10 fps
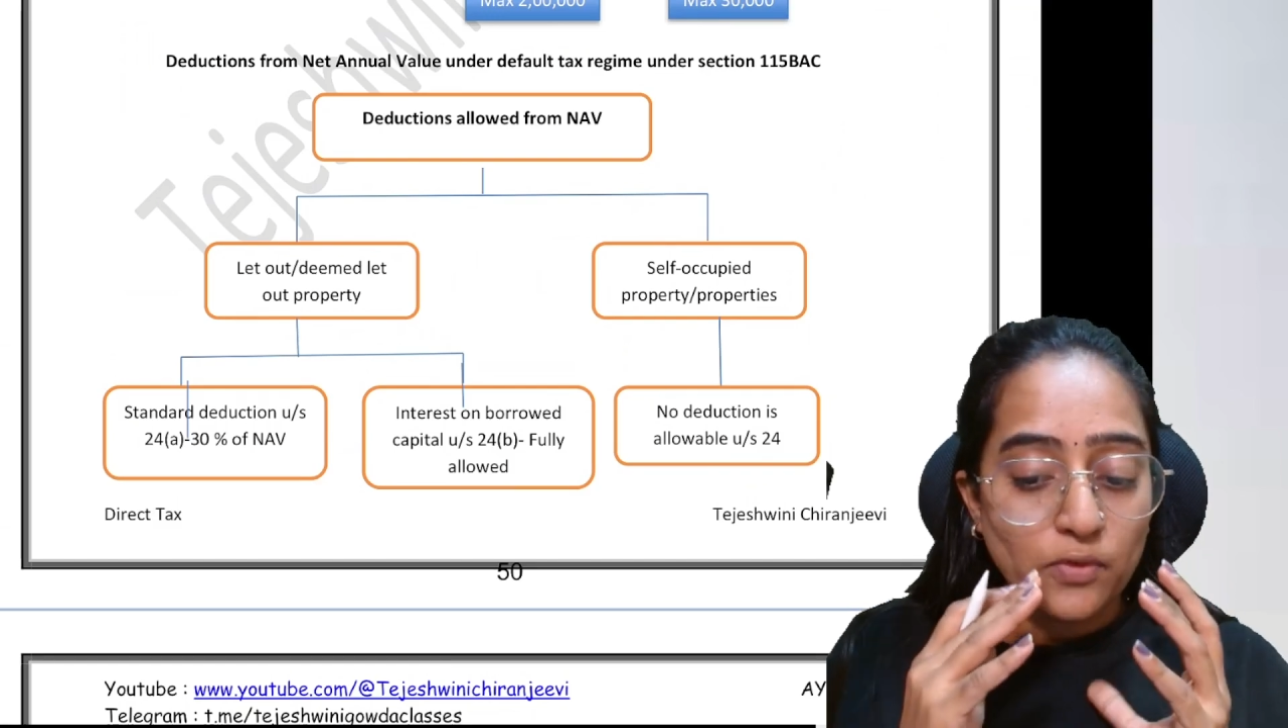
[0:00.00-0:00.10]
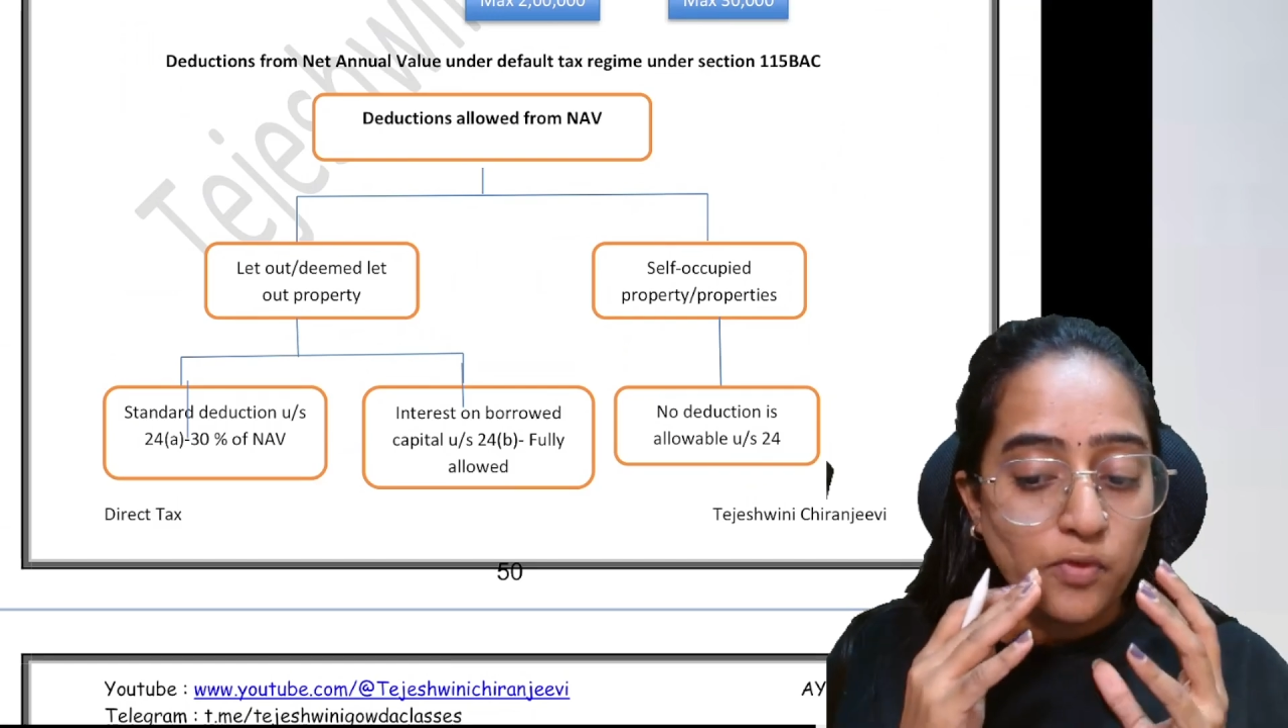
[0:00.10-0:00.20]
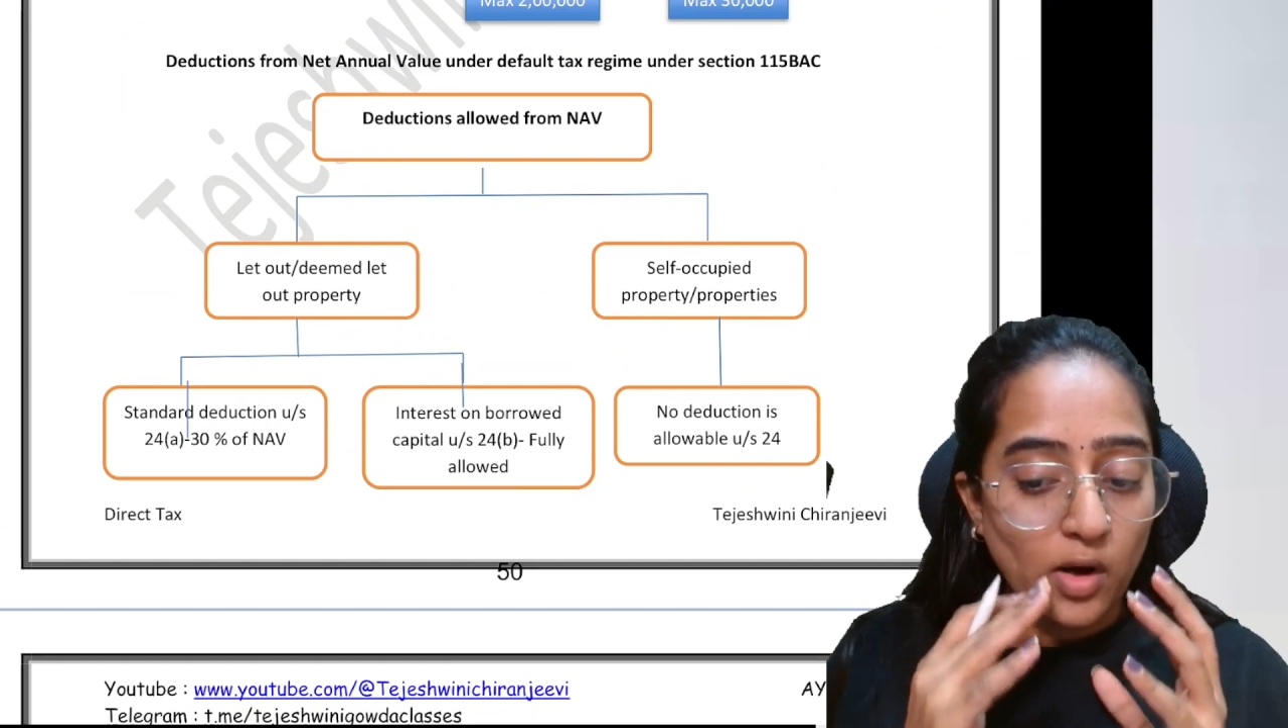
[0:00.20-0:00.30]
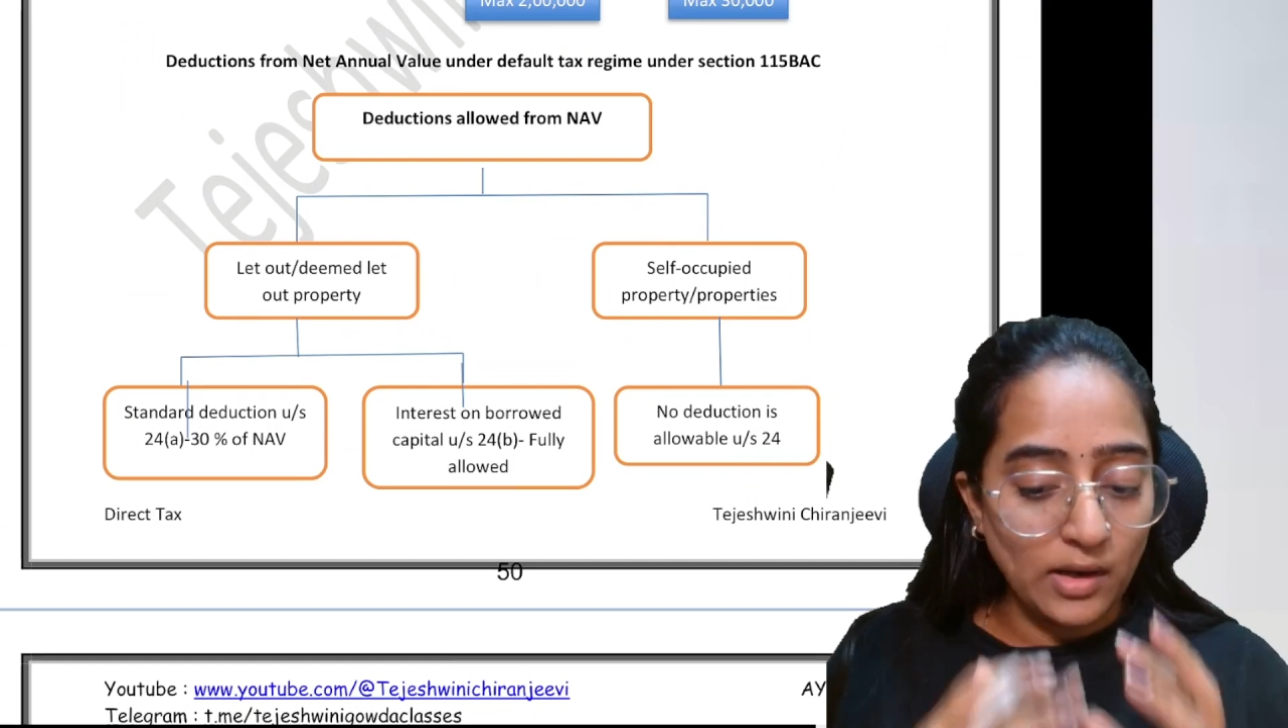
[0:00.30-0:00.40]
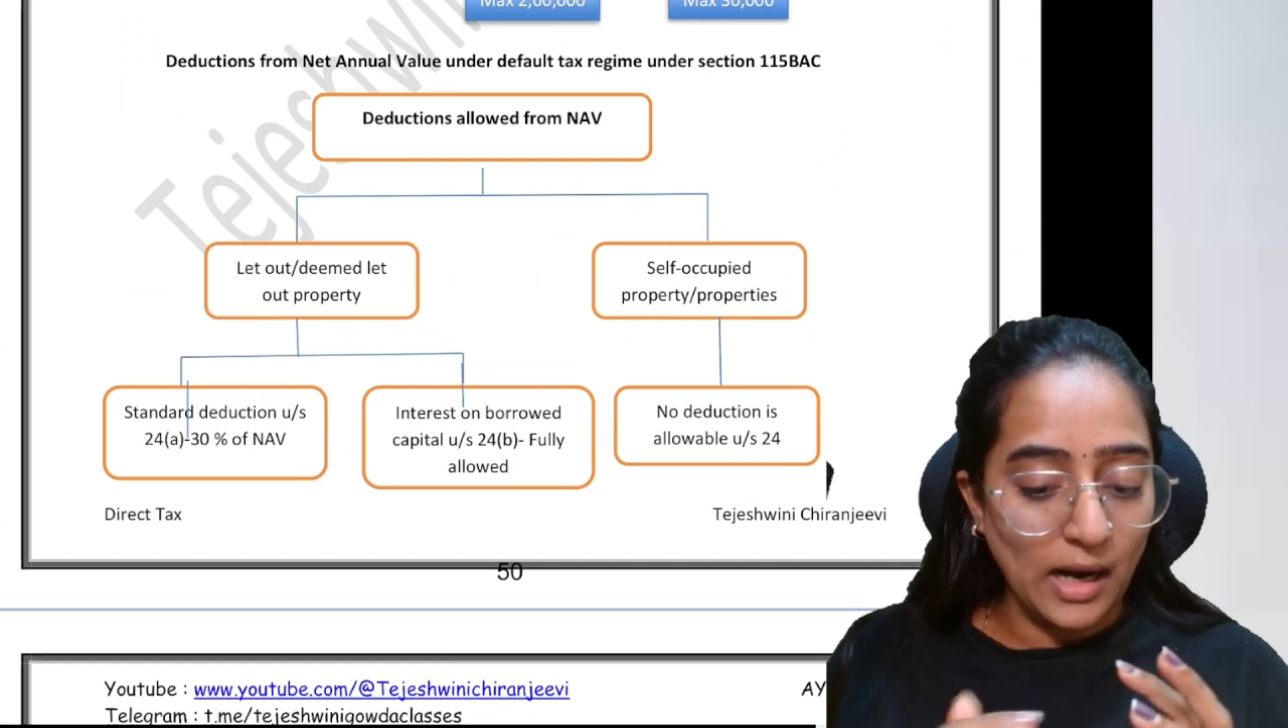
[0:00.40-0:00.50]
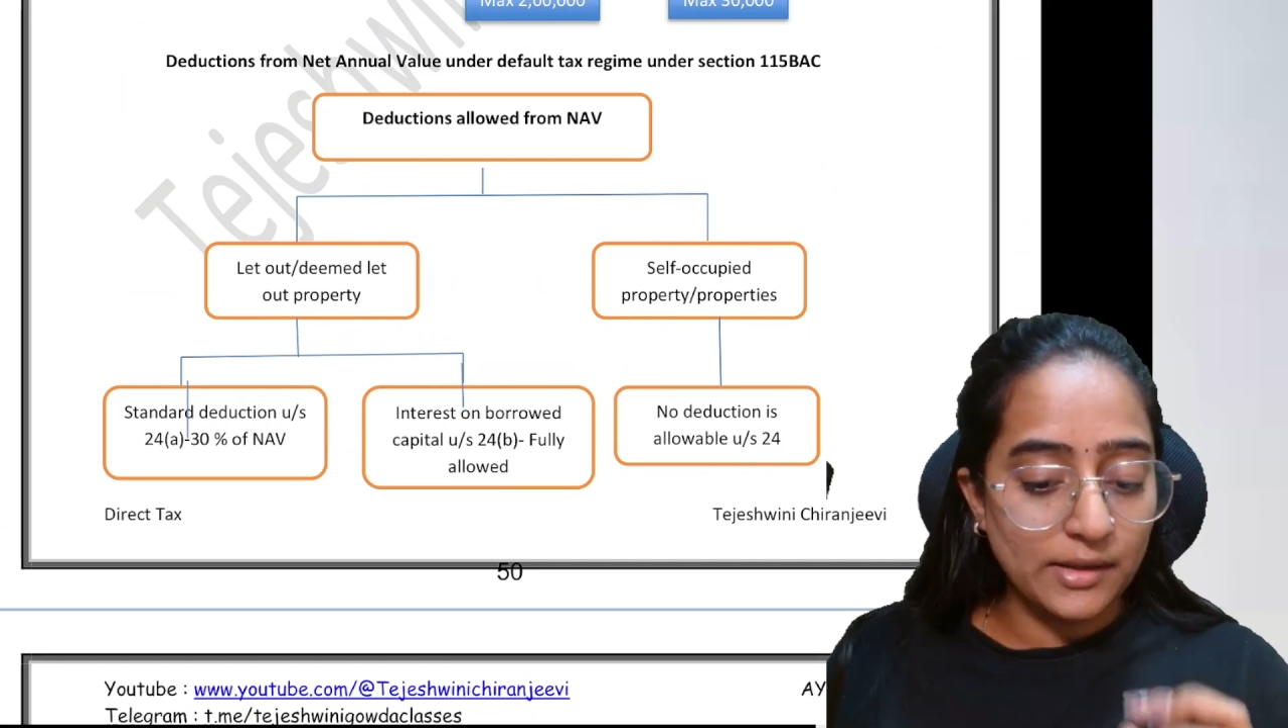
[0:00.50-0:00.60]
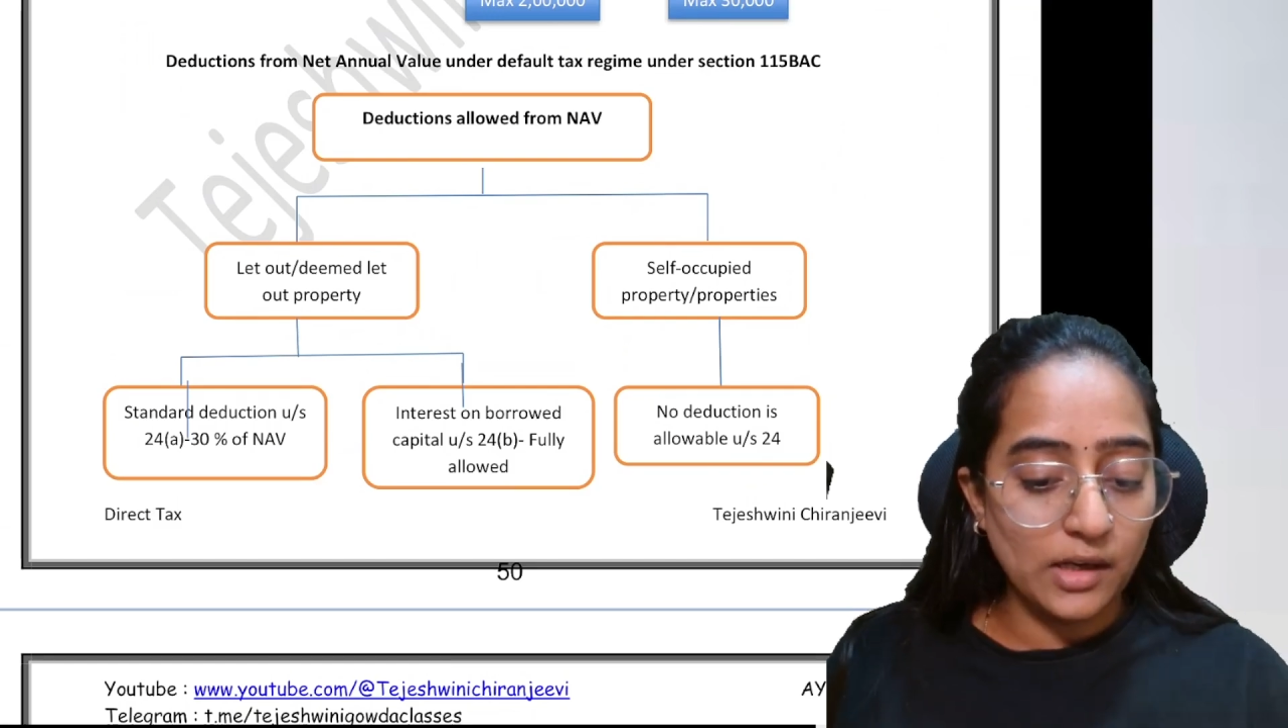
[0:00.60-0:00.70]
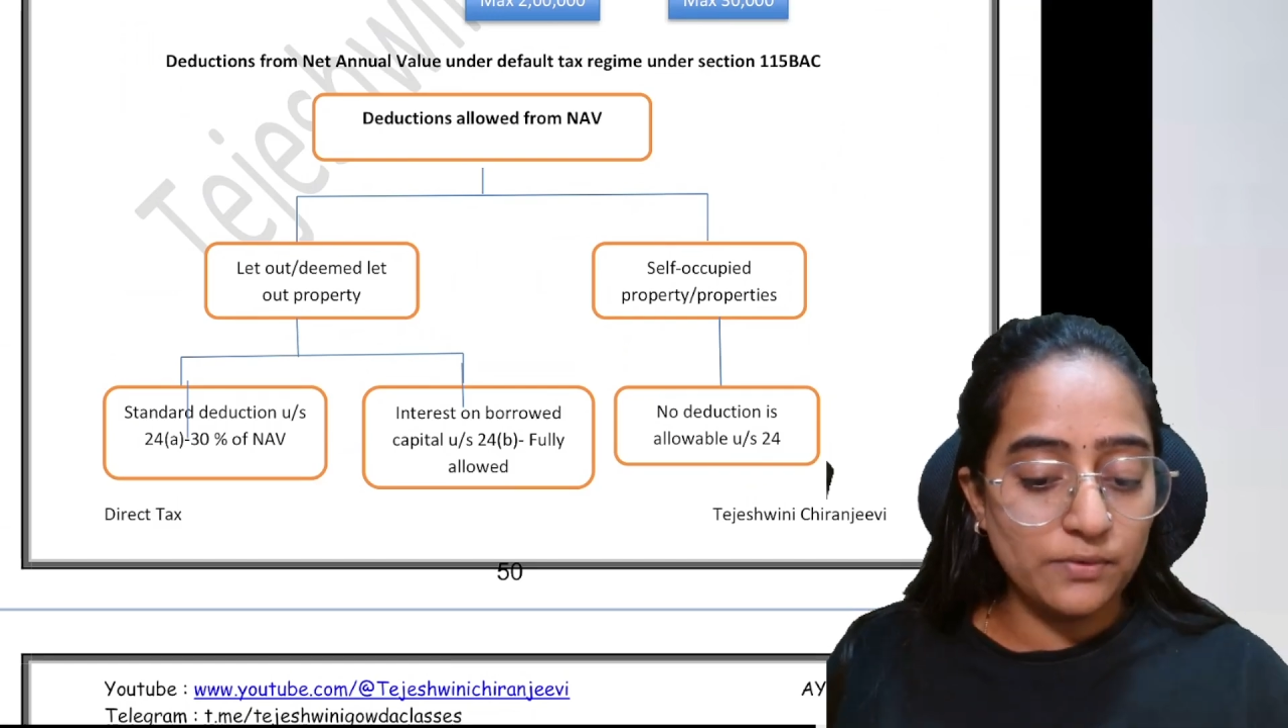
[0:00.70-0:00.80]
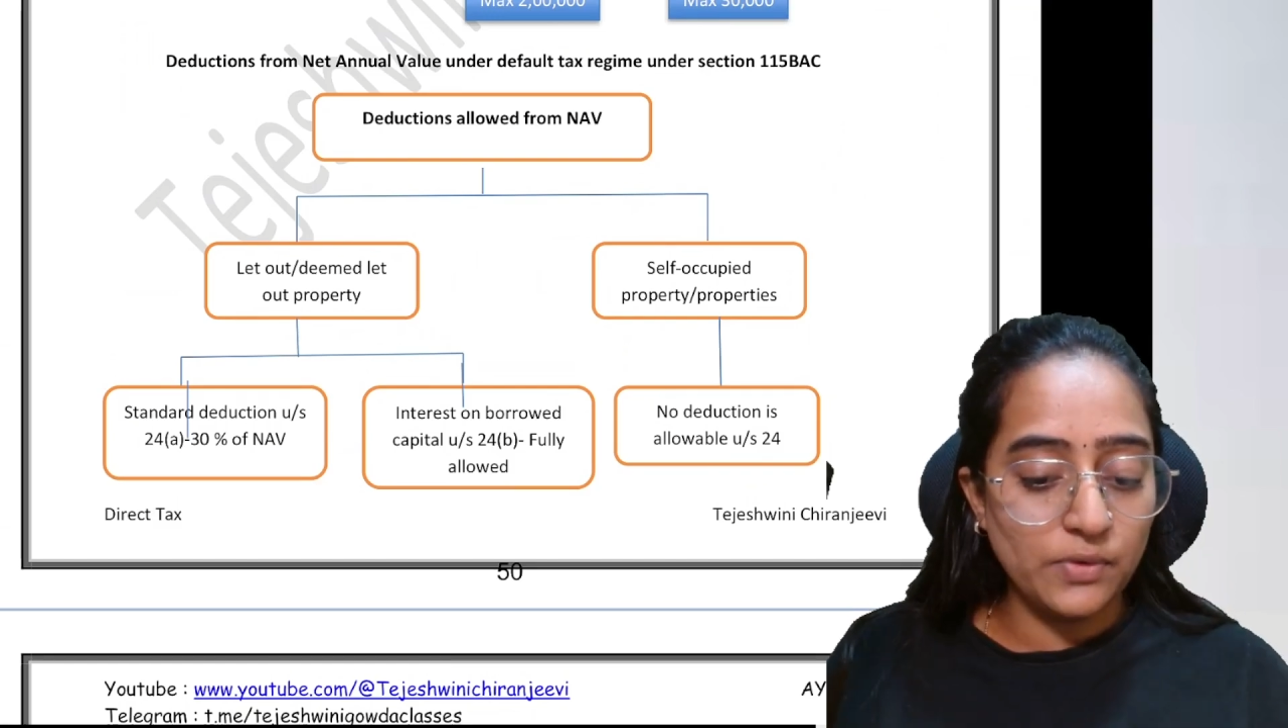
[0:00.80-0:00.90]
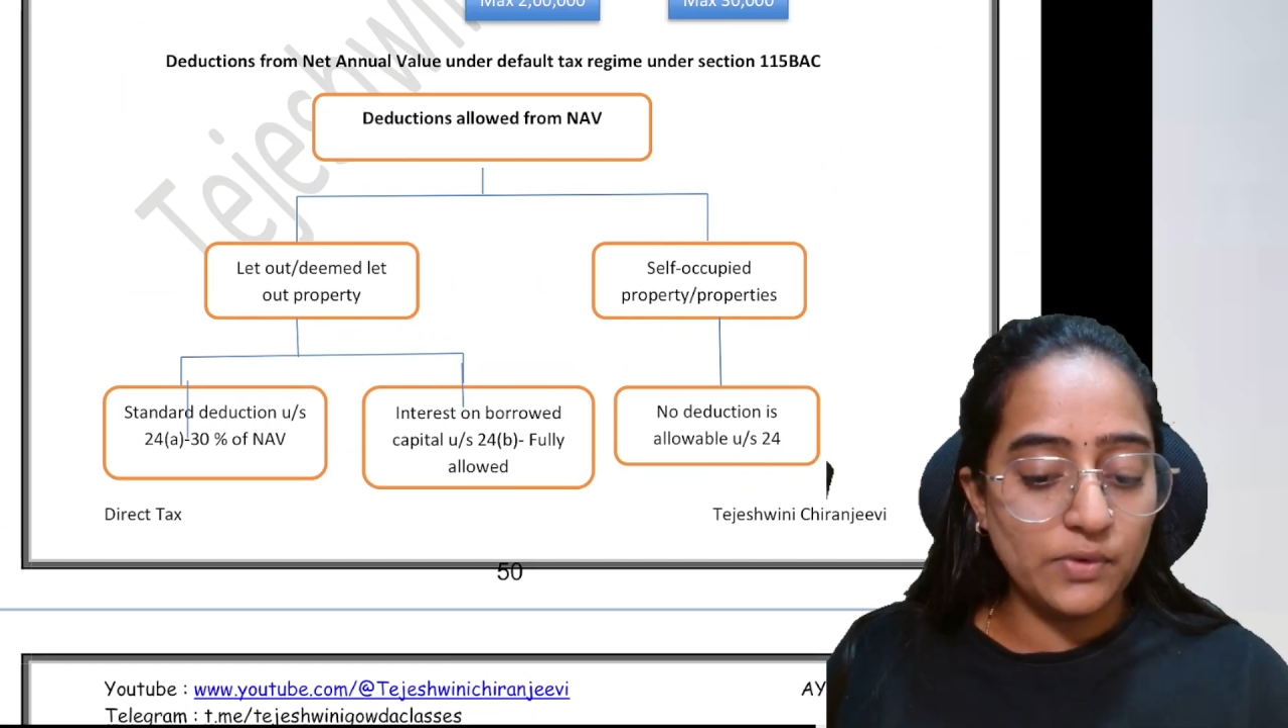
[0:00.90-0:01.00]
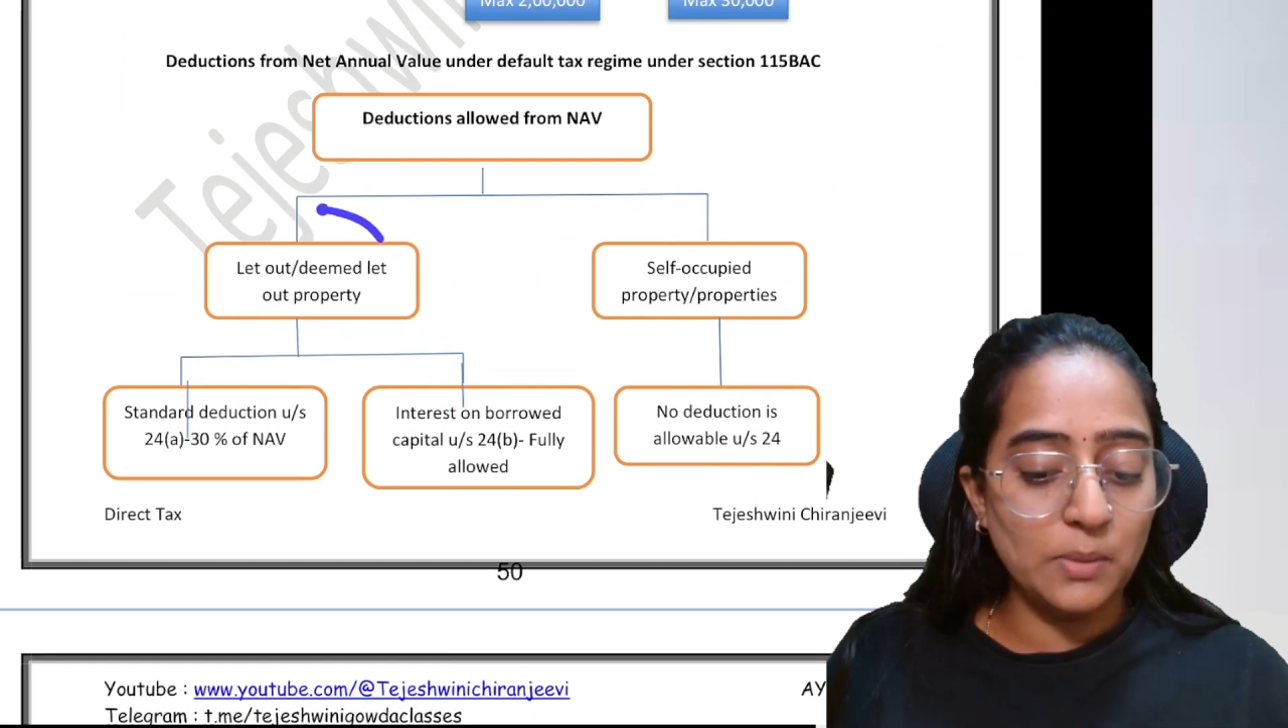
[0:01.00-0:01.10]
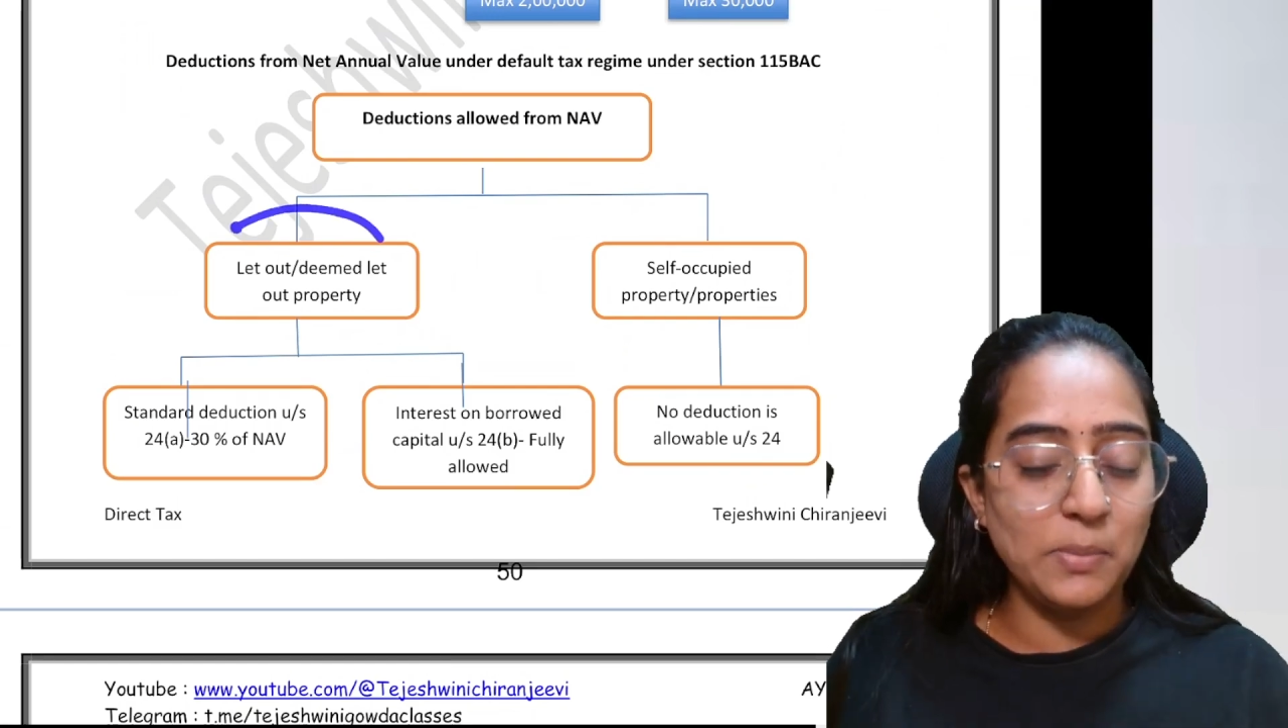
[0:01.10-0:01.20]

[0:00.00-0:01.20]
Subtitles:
following 115